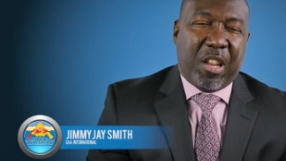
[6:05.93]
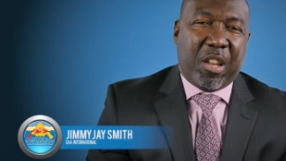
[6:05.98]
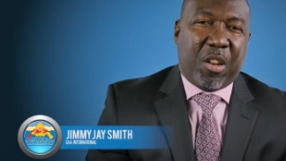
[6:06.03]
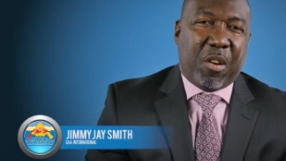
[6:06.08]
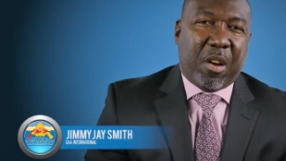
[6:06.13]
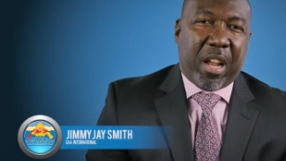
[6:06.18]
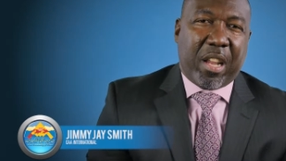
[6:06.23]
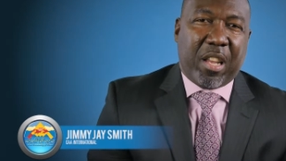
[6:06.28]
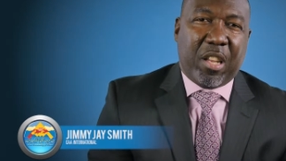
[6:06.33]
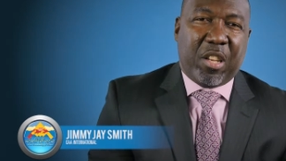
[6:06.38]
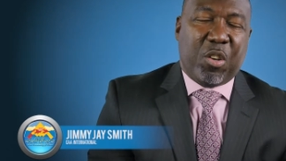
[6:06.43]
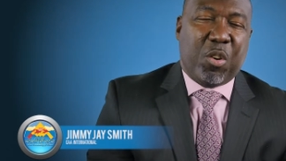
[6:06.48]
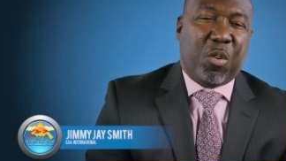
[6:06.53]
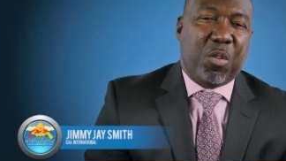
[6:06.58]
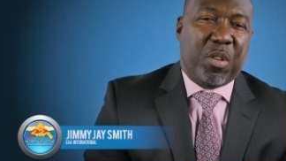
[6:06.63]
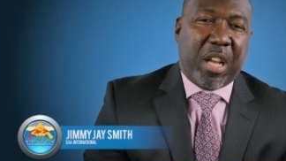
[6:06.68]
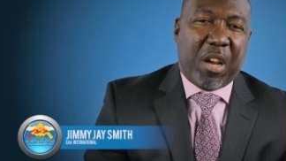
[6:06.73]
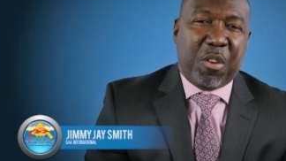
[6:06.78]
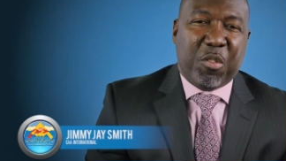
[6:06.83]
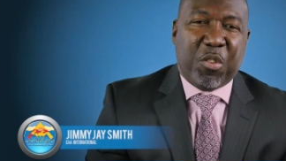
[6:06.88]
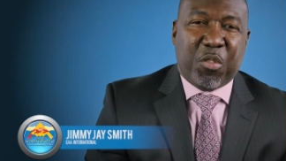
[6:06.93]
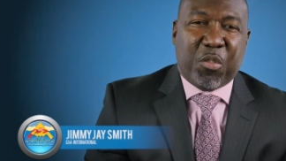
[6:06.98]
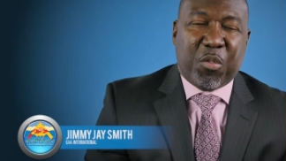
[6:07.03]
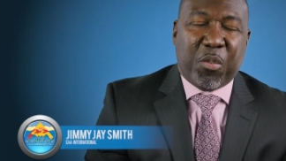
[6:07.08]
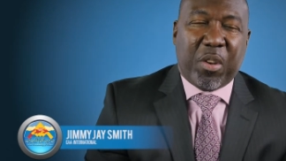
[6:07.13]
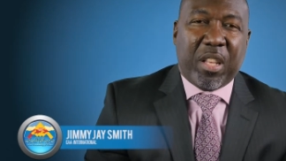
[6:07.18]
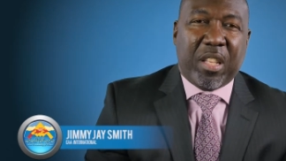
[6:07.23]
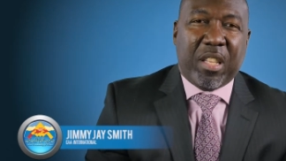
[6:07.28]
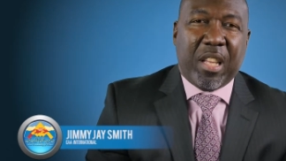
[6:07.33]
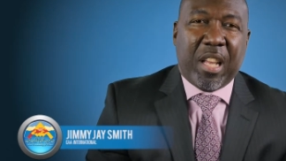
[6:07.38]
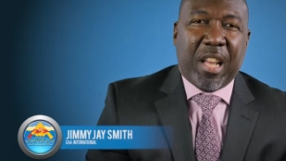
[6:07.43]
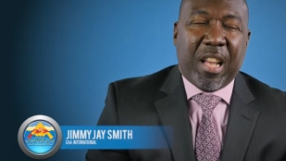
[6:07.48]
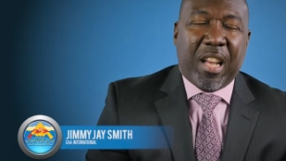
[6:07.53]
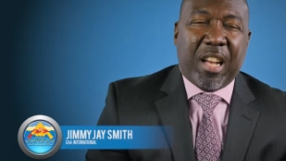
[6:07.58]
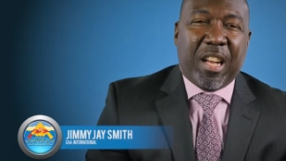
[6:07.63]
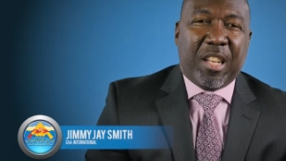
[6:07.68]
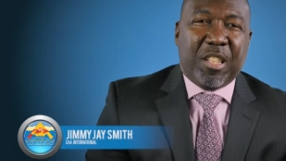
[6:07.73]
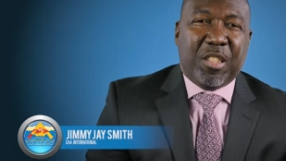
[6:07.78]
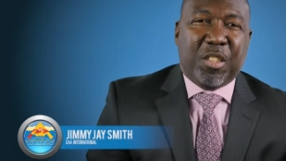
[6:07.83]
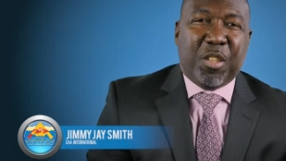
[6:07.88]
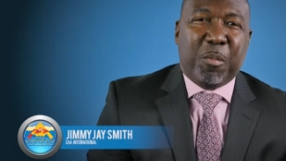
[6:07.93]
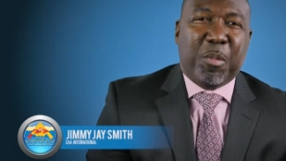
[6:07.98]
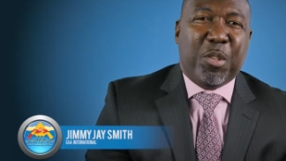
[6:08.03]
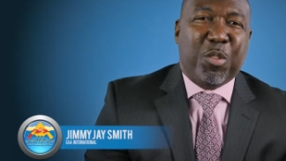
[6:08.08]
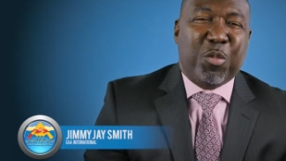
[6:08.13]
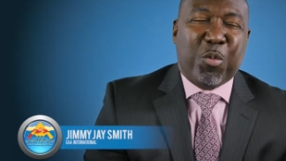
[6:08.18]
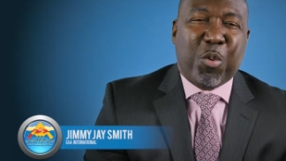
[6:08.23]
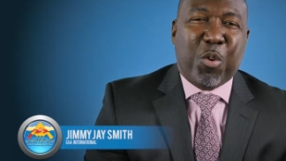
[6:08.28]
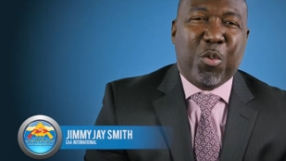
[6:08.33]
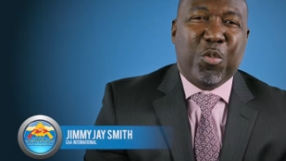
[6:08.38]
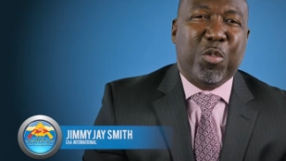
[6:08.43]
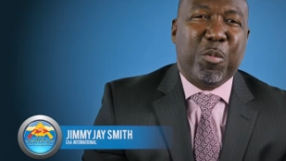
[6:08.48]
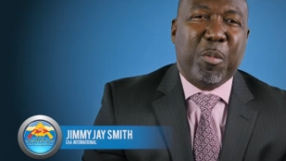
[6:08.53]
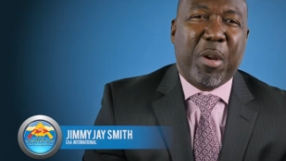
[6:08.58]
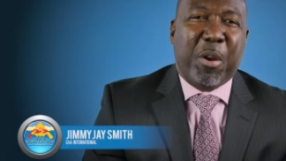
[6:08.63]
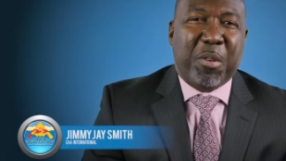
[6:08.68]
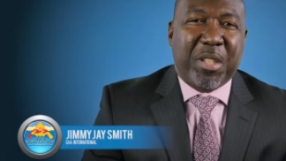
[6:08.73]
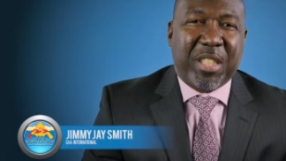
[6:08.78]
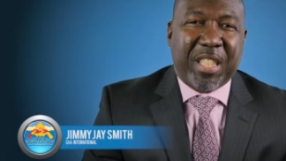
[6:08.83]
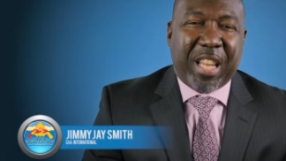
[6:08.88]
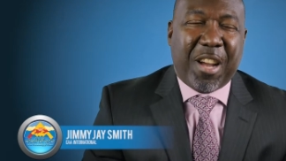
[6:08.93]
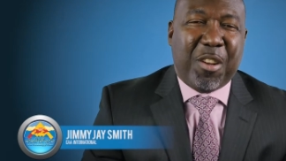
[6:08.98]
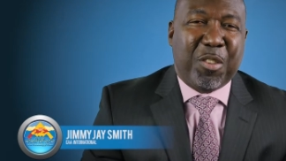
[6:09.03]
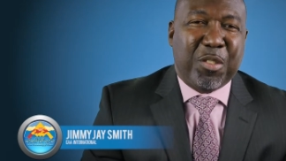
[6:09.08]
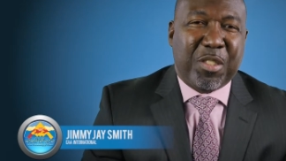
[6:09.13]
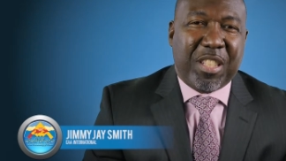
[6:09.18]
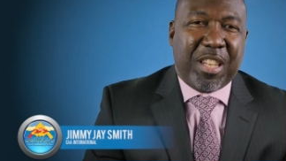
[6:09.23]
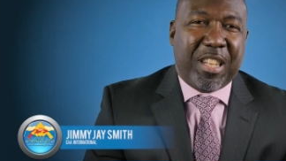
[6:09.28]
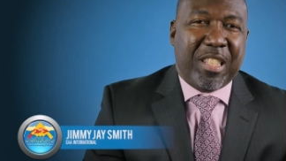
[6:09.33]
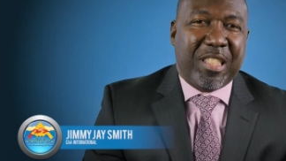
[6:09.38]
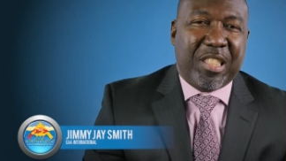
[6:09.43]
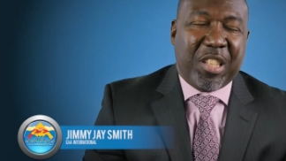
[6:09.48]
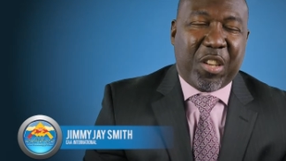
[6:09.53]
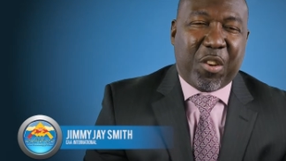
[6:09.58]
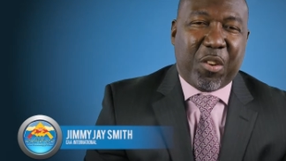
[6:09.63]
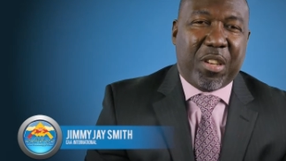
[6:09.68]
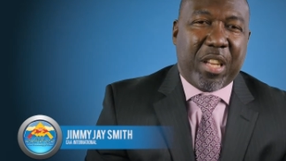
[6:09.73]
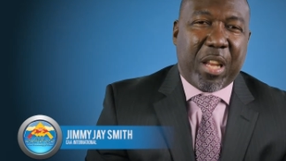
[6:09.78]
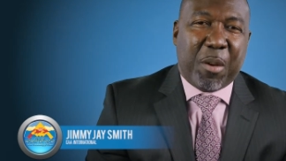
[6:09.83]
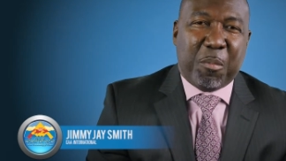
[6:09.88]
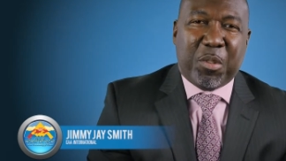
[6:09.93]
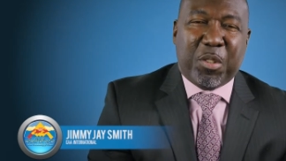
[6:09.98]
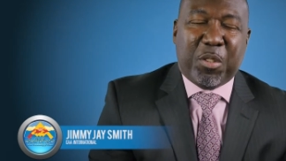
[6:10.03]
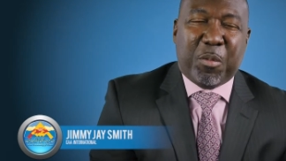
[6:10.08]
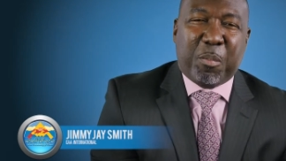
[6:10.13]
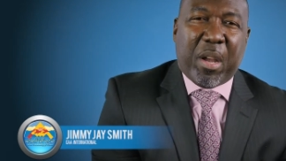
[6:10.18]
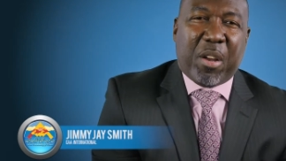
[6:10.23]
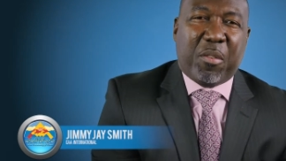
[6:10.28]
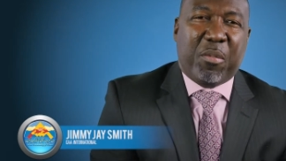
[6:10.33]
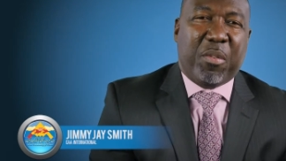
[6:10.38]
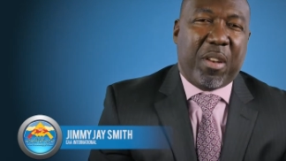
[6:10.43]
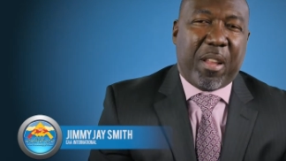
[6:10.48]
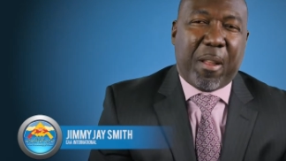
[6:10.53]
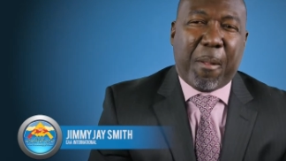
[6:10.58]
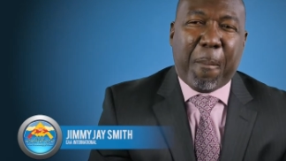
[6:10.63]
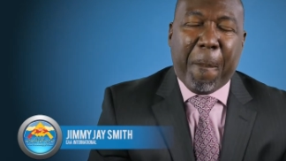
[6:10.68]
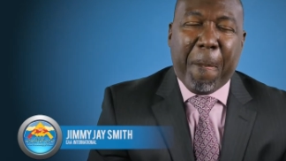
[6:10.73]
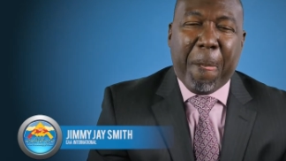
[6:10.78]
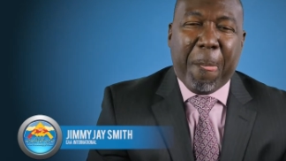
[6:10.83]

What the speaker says: I can go down the street to Miss Rosemary's house, and I say her name respectfully,